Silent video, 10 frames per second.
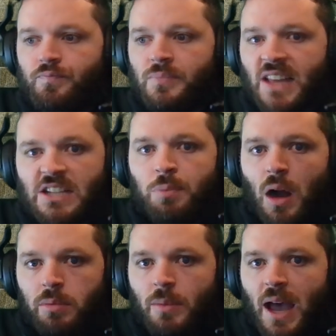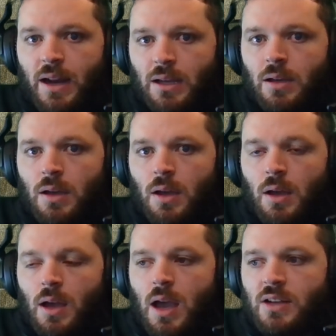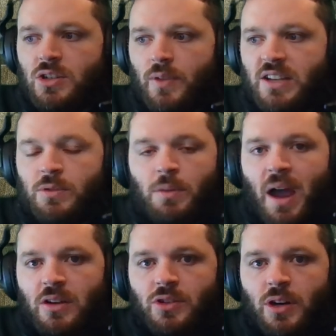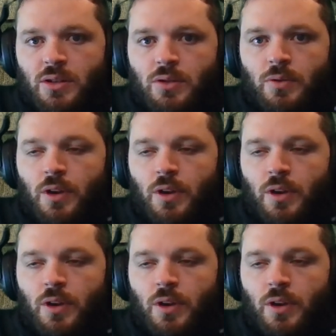That's problematic. And so that's what the Packers are going to do.